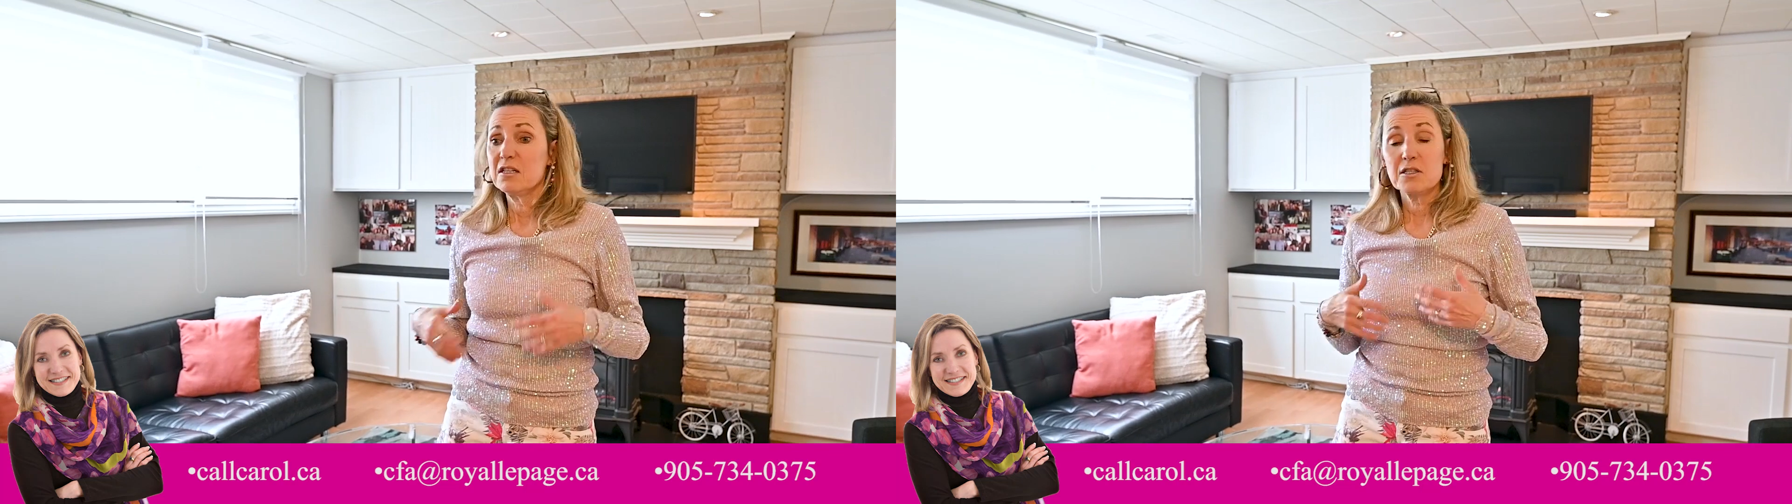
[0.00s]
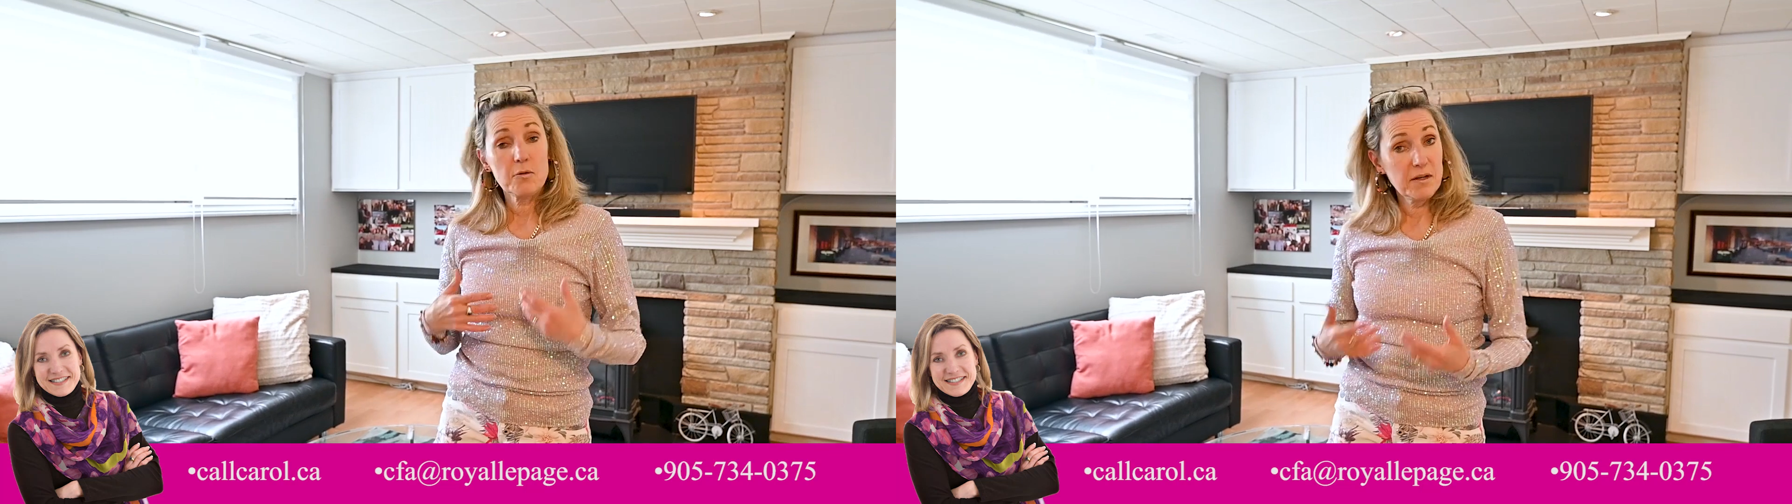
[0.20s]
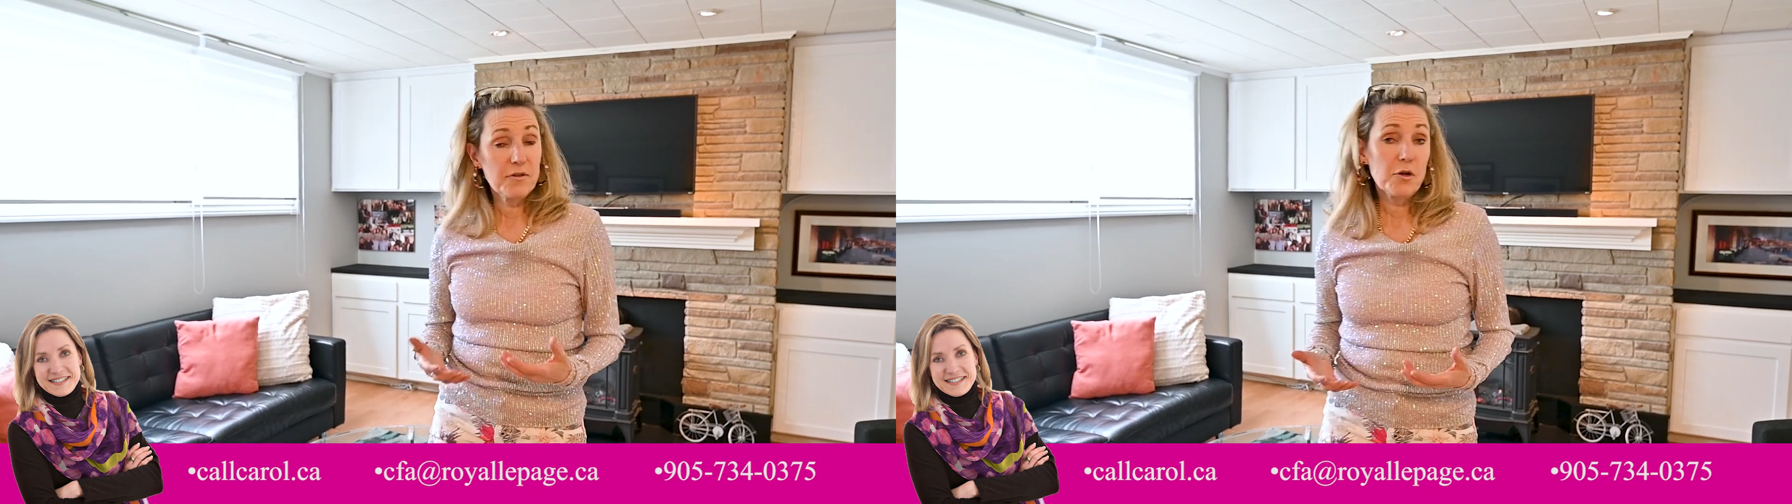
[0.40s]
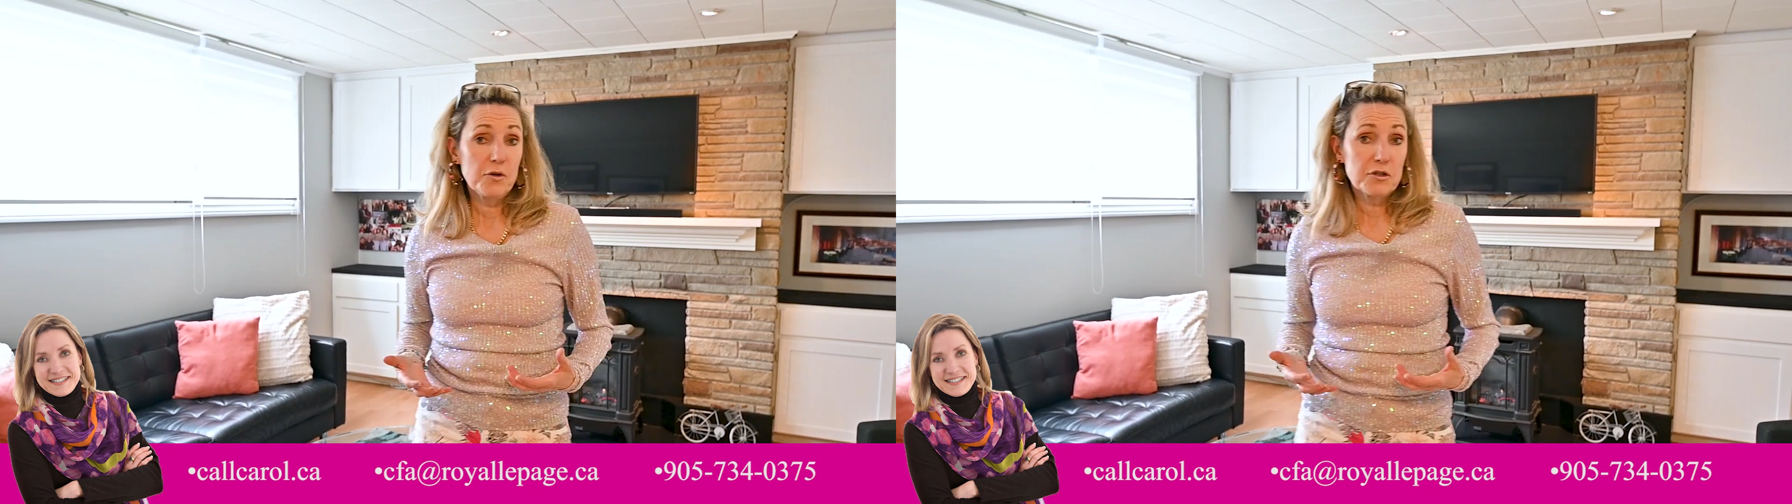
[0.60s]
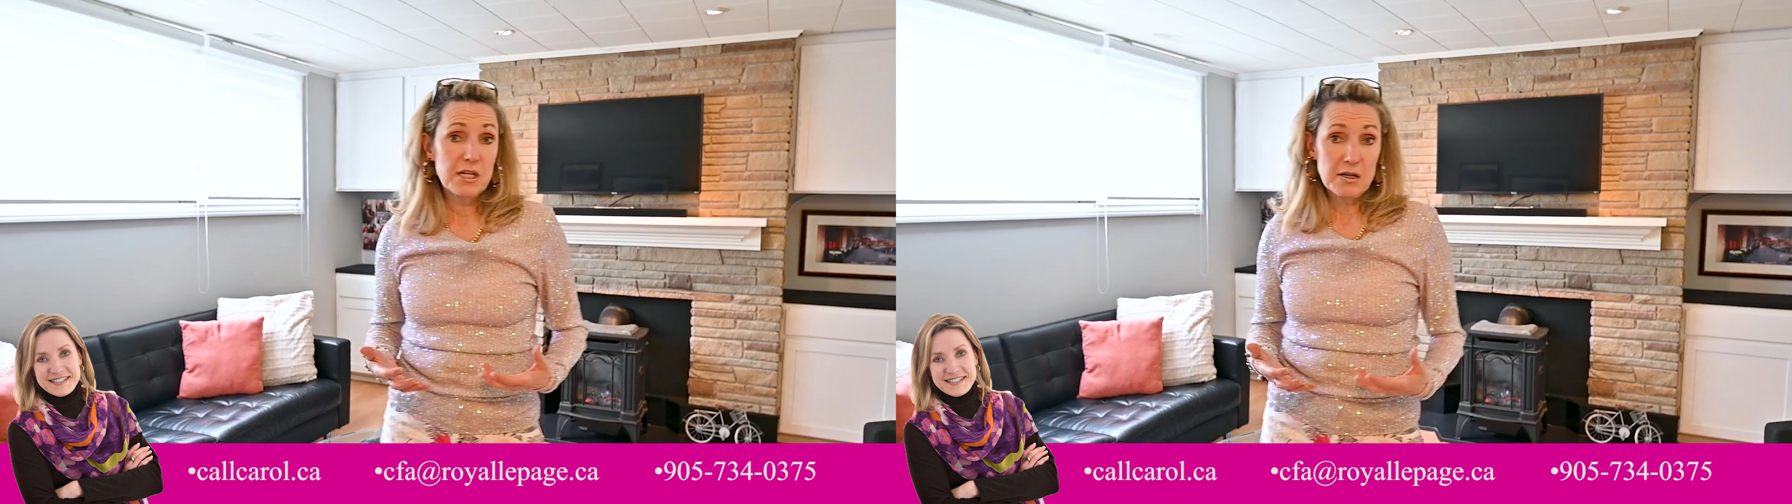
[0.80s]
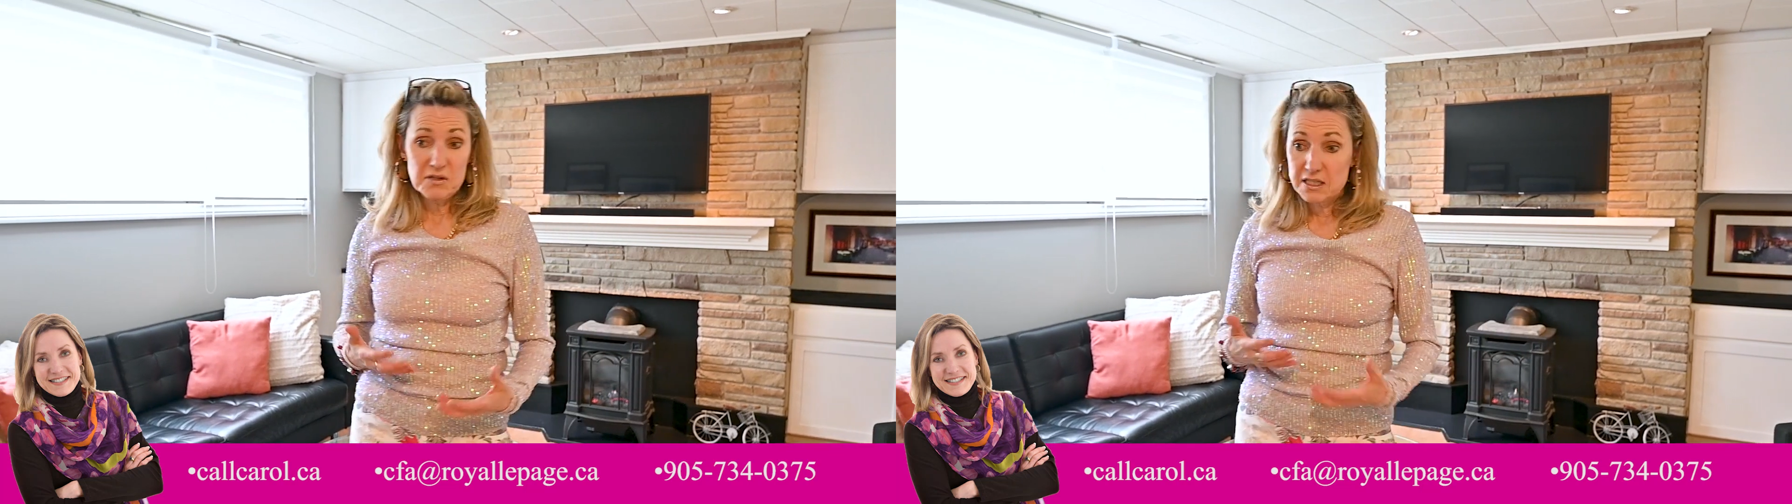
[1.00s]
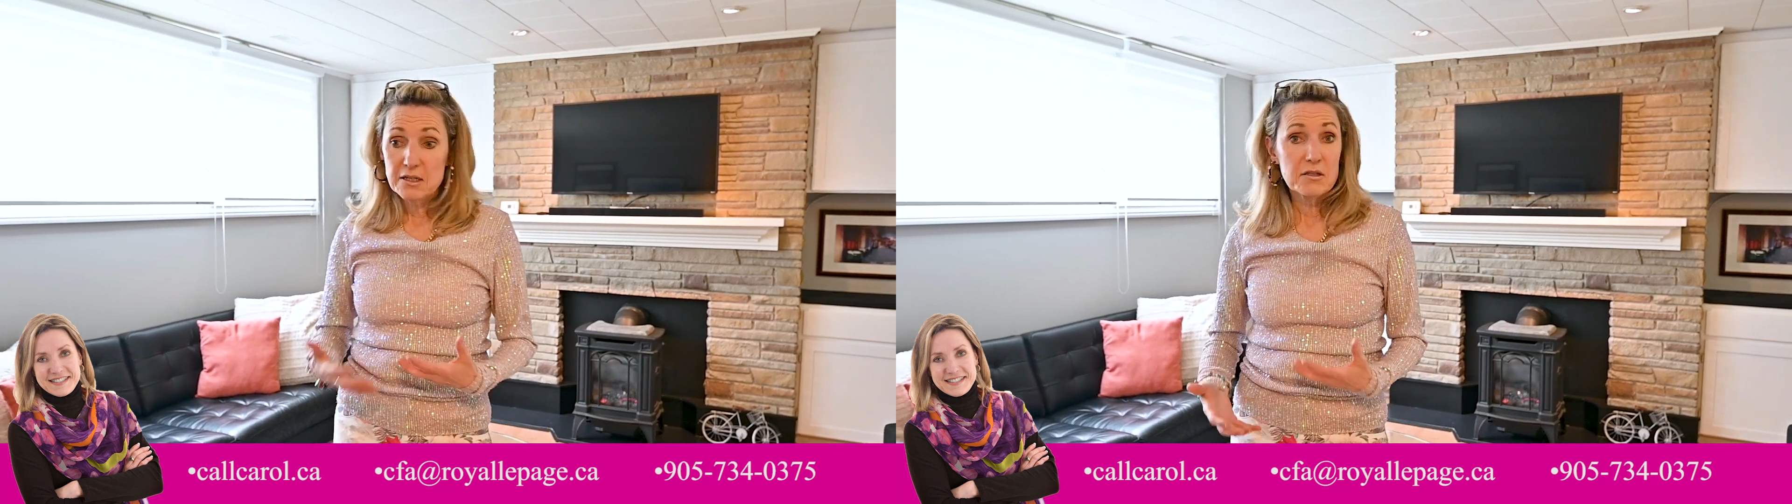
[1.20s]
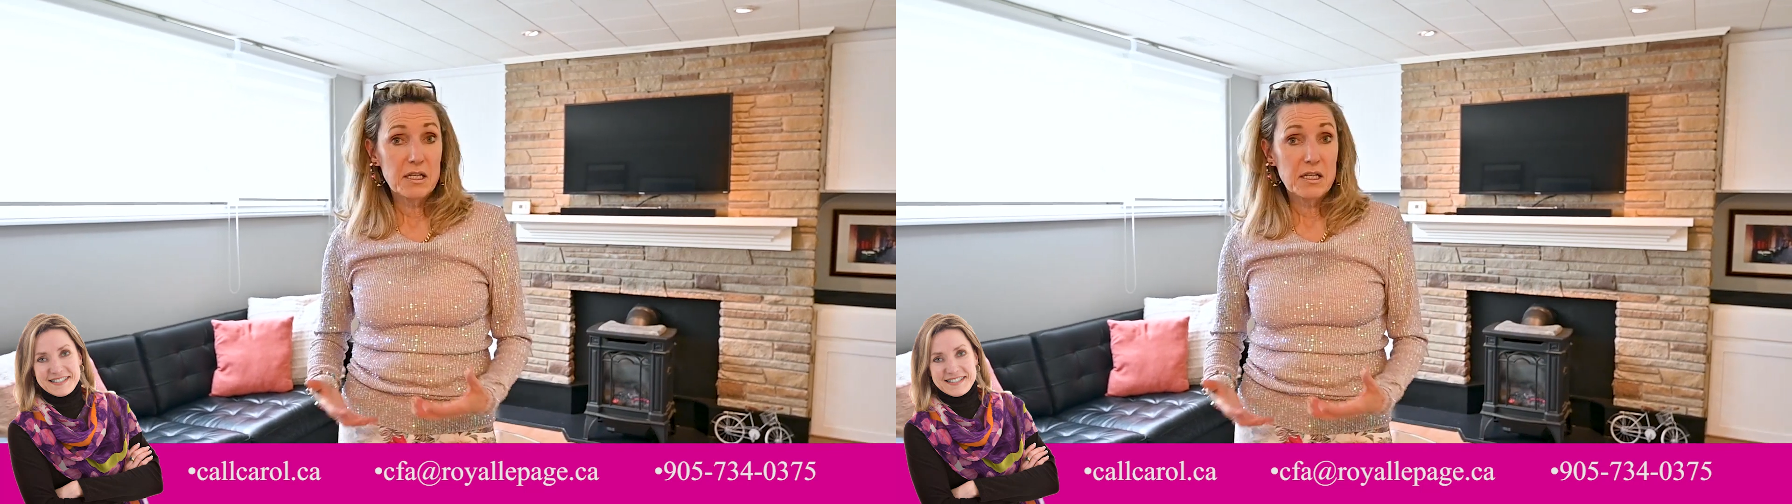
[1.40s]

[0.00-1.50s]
So even though you're downstairs